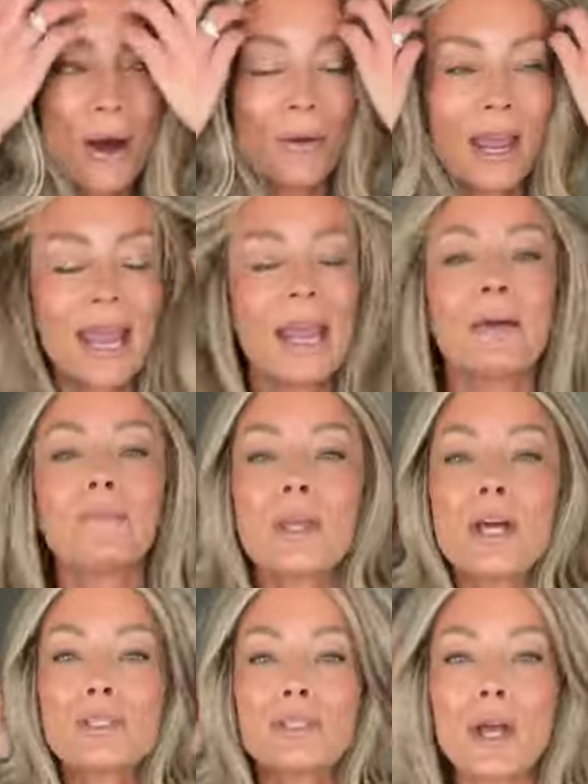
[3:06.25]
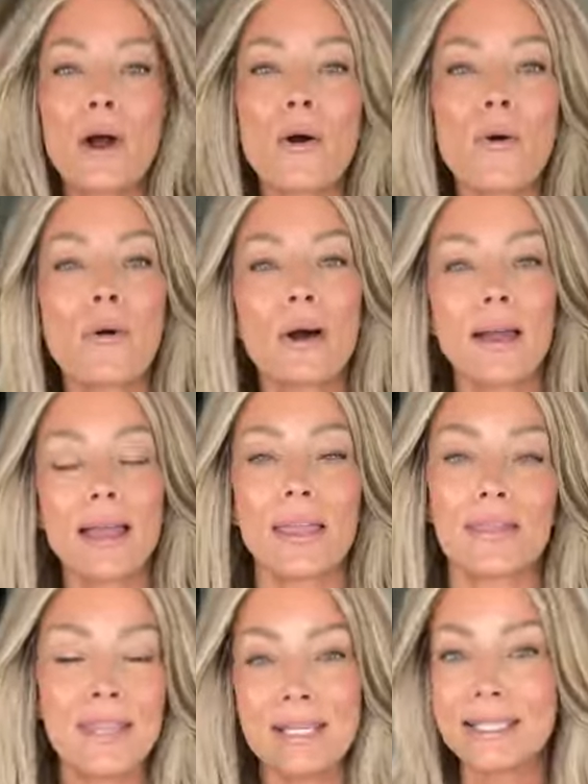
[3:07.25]
Okay, so
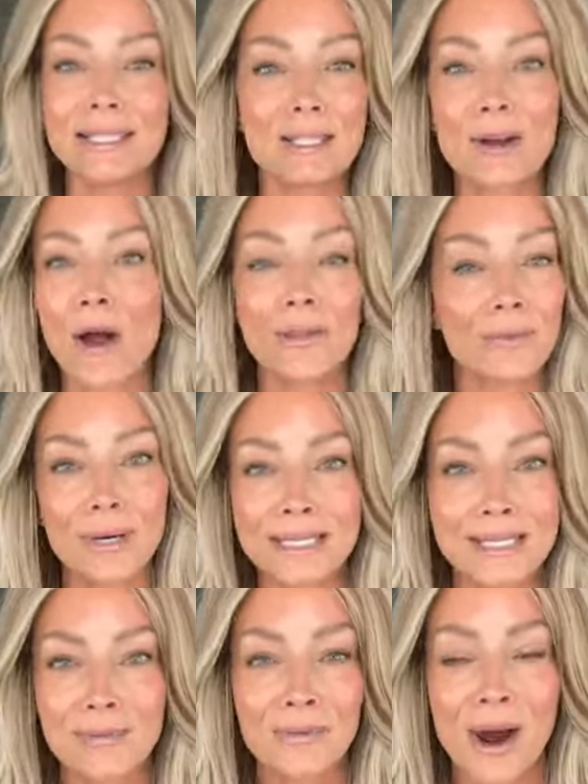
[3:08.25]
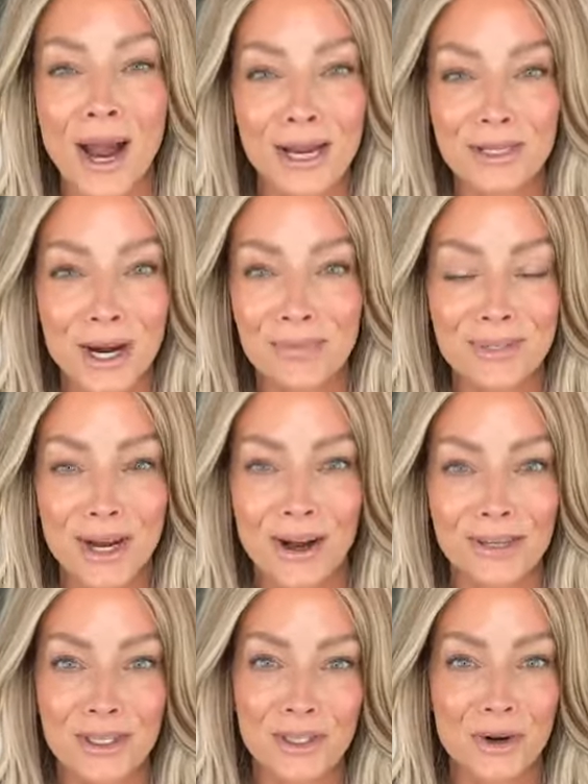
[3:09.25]
this is not the reason why I jumped
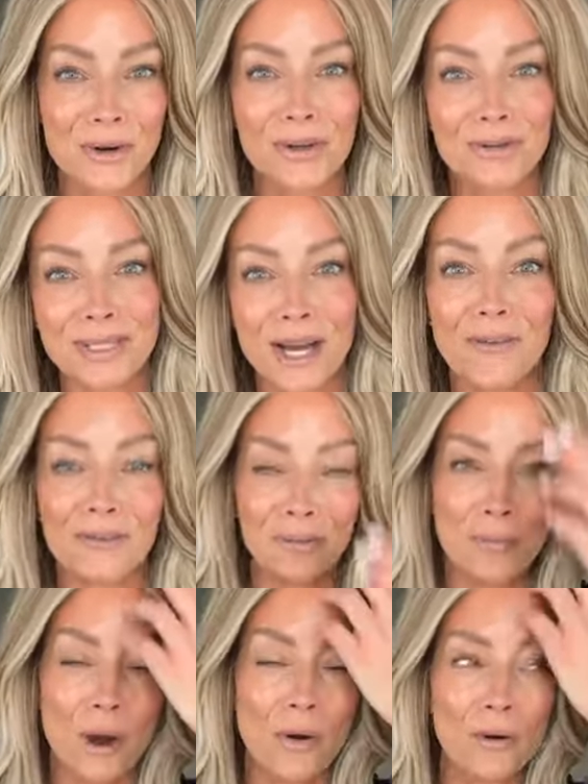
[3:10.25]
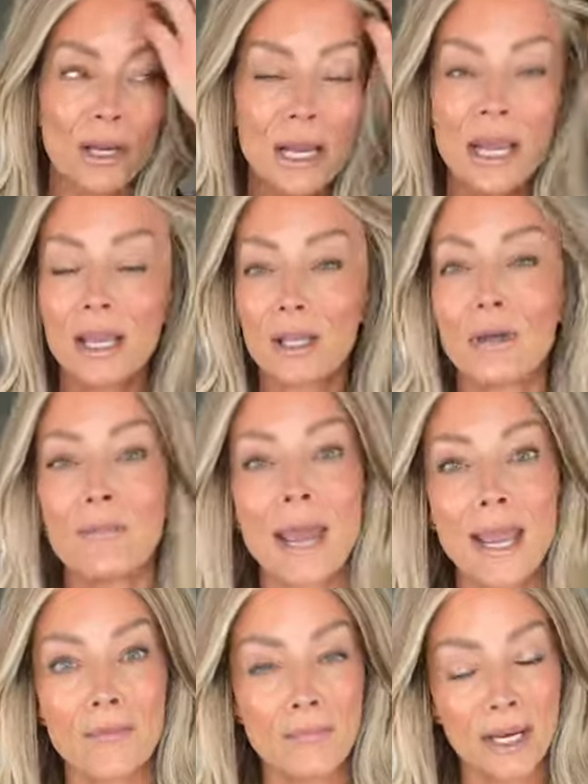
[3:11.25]
on to show you selfie mode. You
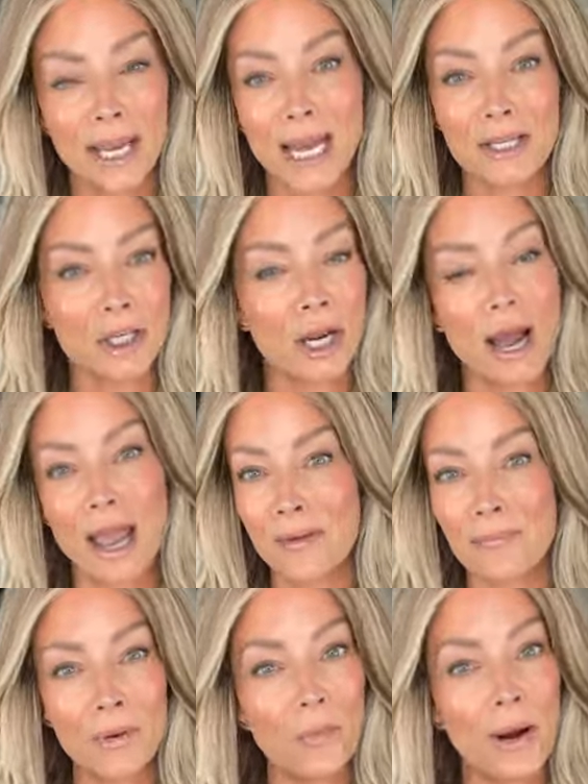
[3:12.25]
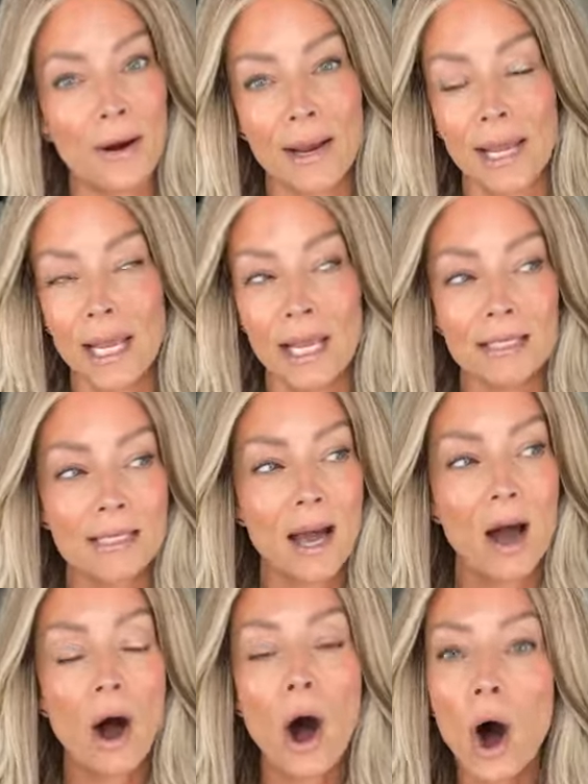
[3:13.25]
may have been catching, I have been wearing it
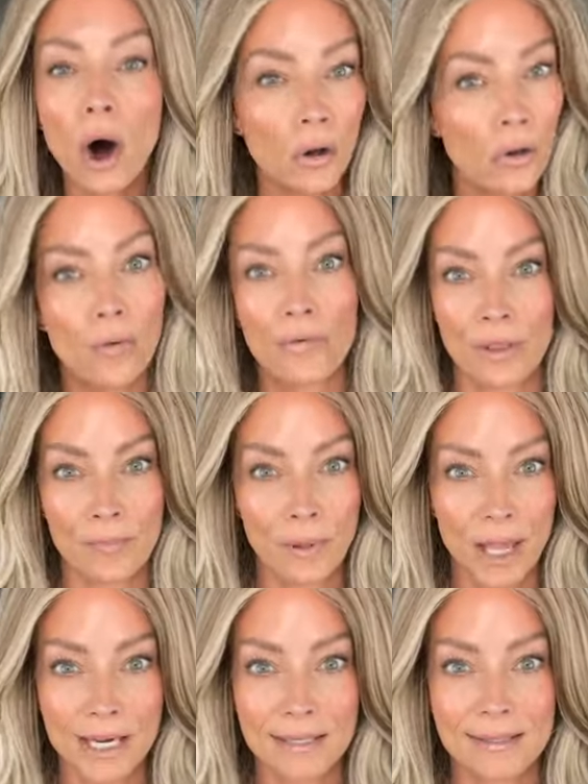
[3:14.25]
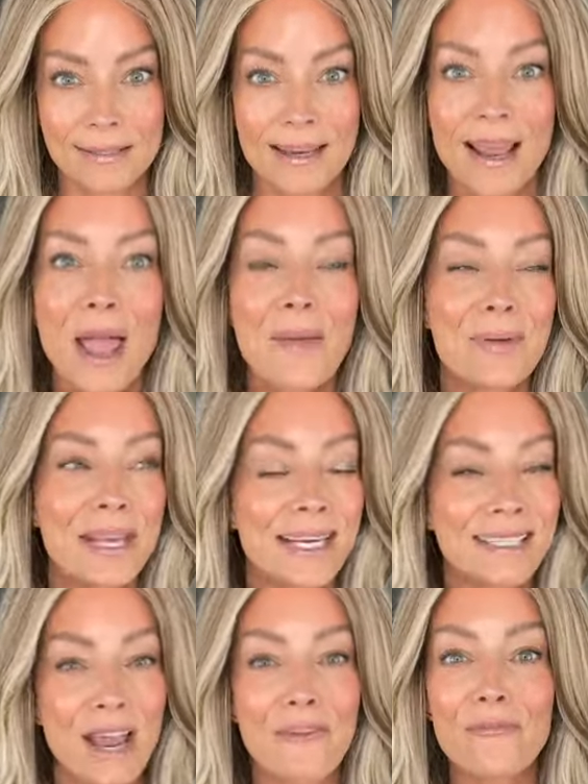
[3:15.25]
all over the place
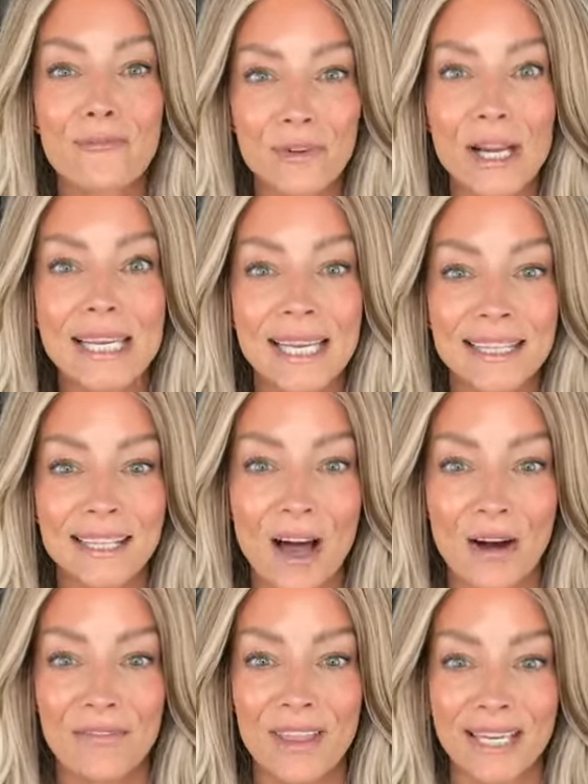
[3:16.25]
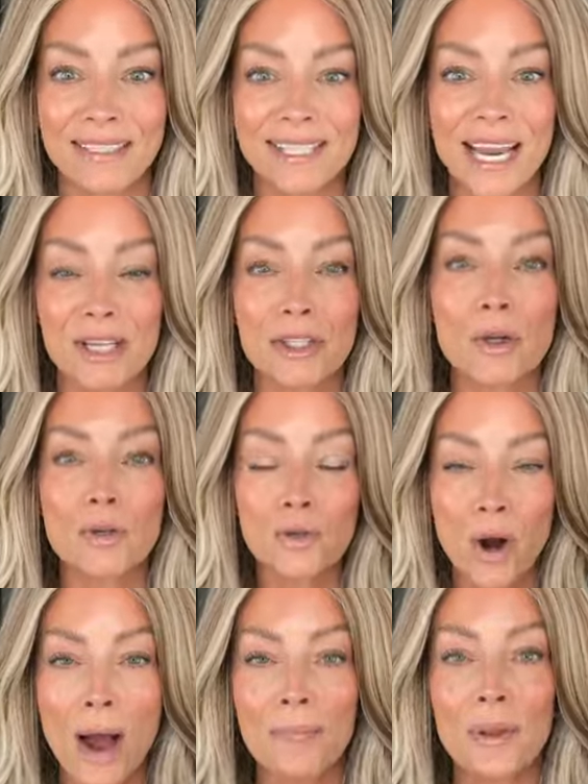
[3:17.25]
because I freaking love this. Yes, yeah, so
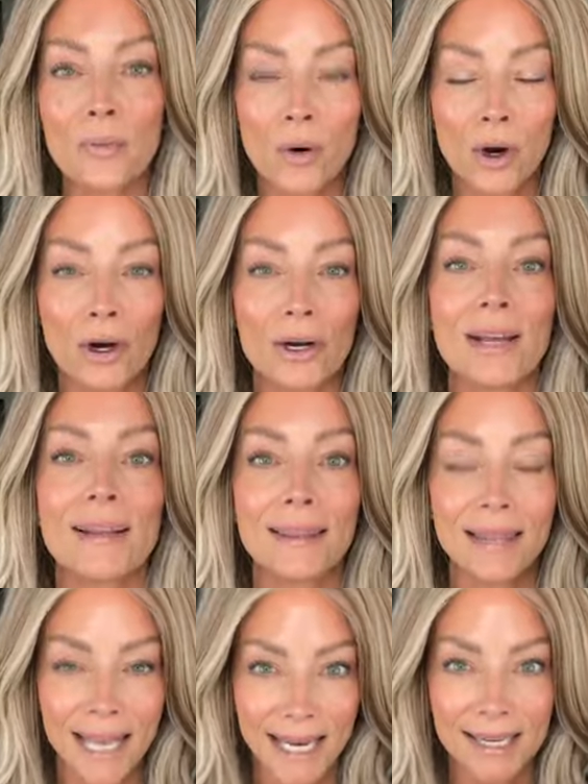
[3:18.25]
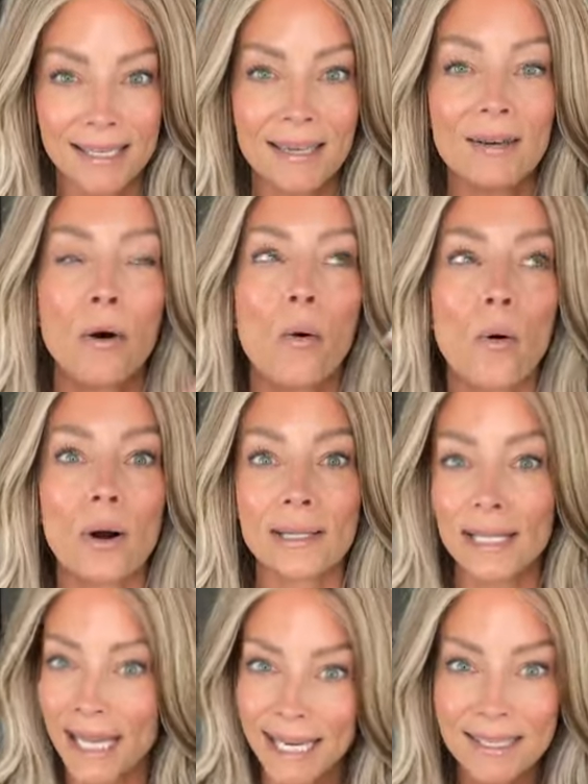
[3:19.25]
drop the word link
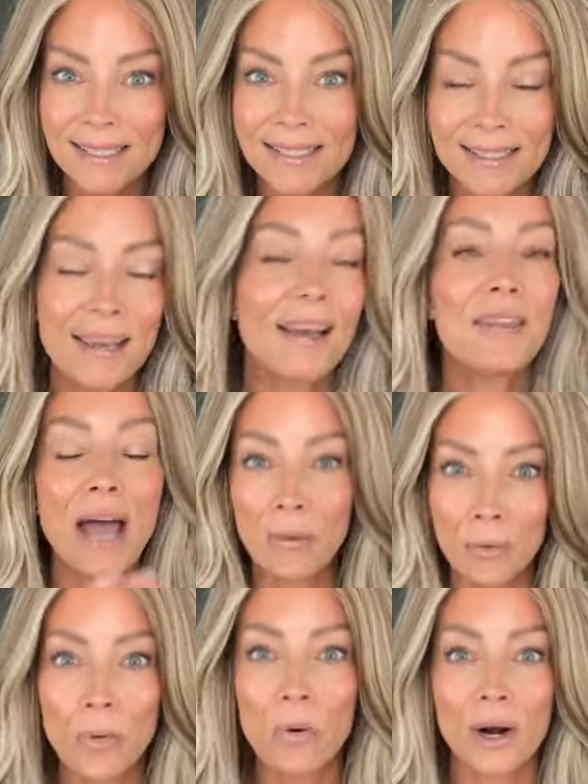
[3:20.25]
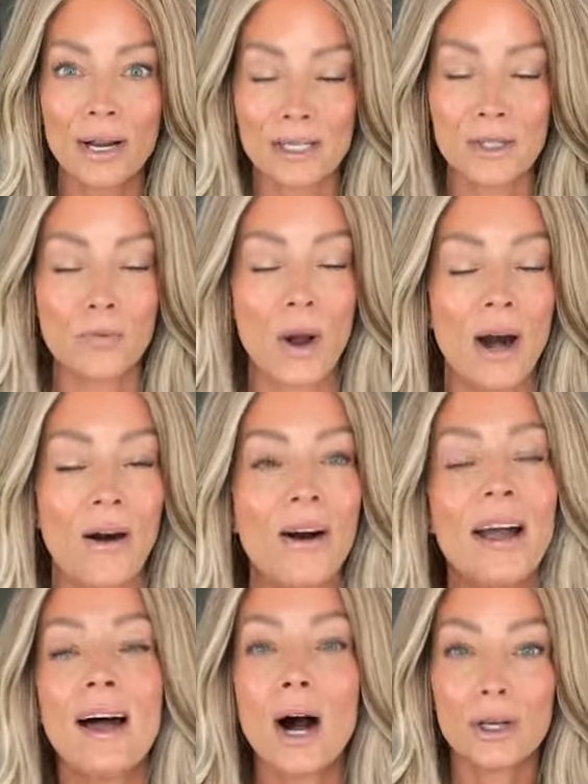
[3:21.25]
or links. That will work as
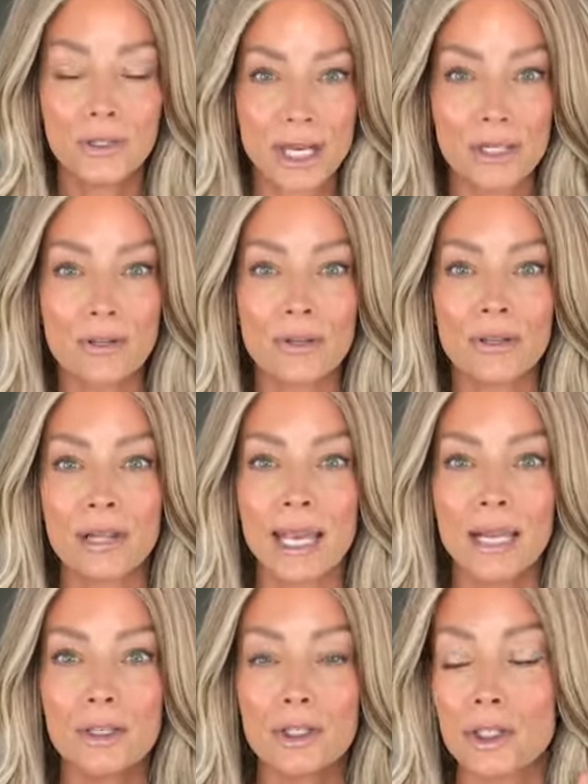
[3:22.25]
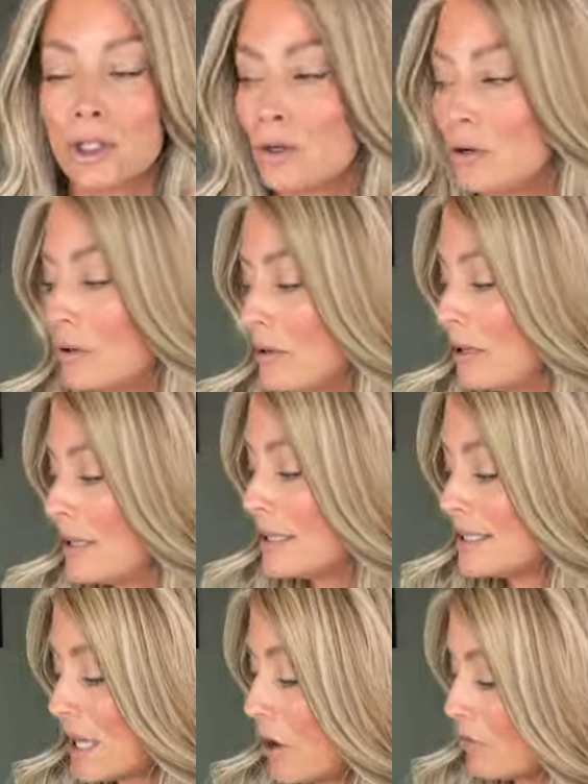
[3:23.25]
well. I'll send you the link to
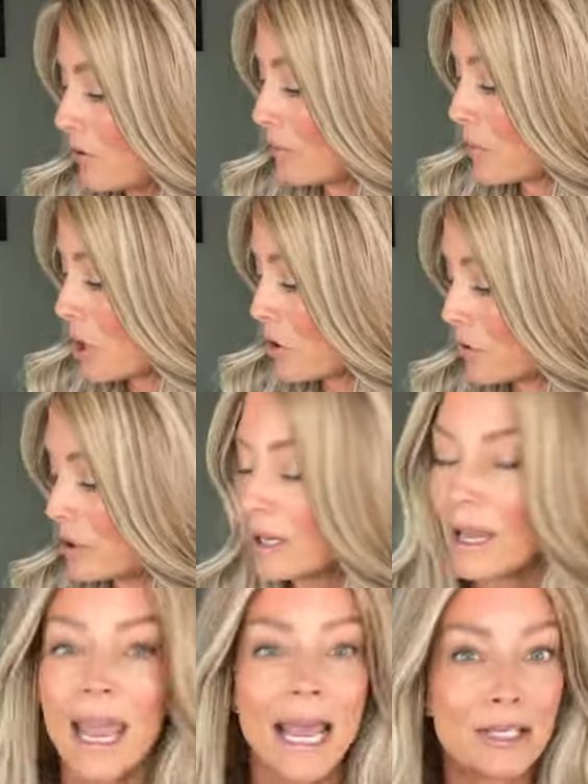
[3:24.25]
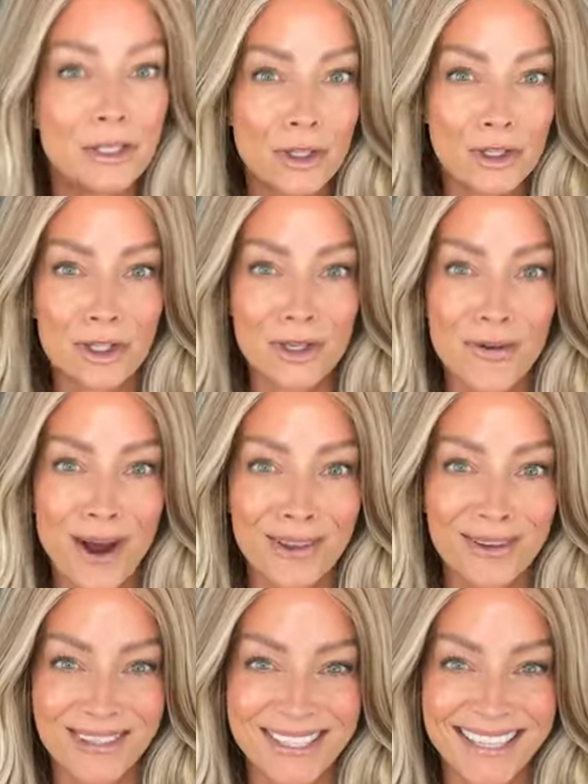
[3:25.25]
selfie mode and to the two
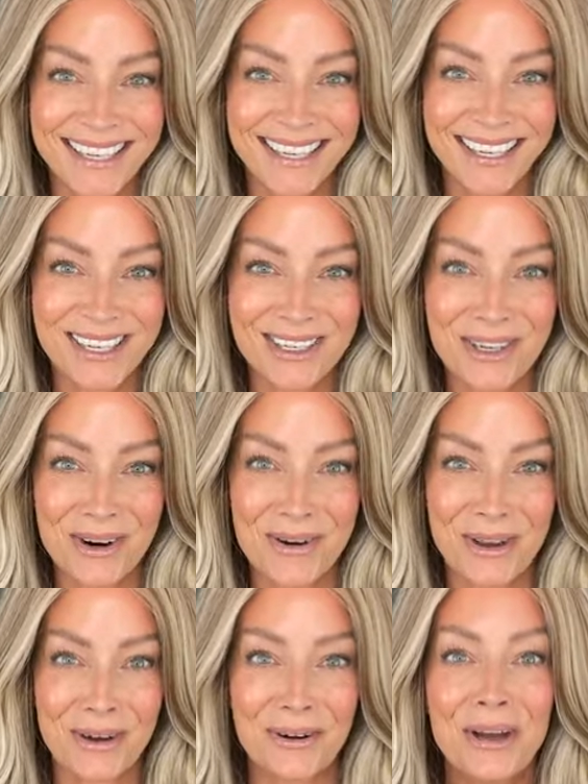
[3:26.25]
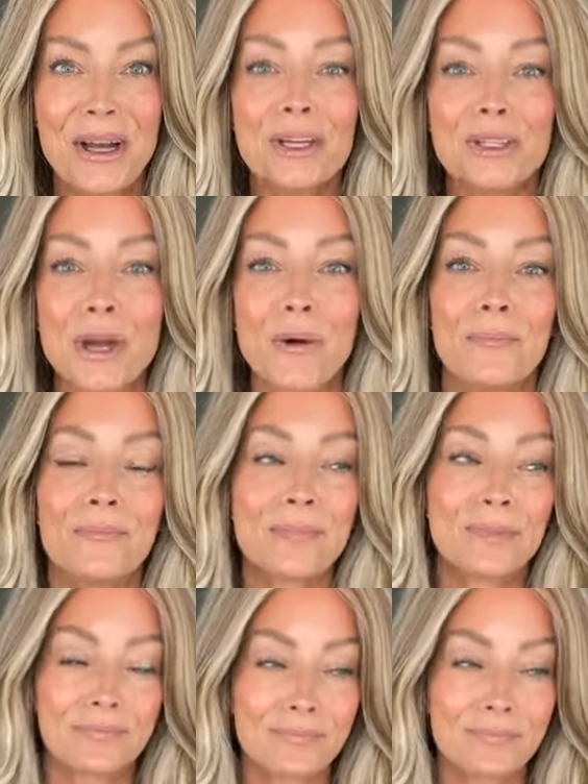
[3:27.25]
others that I'm going to show you. So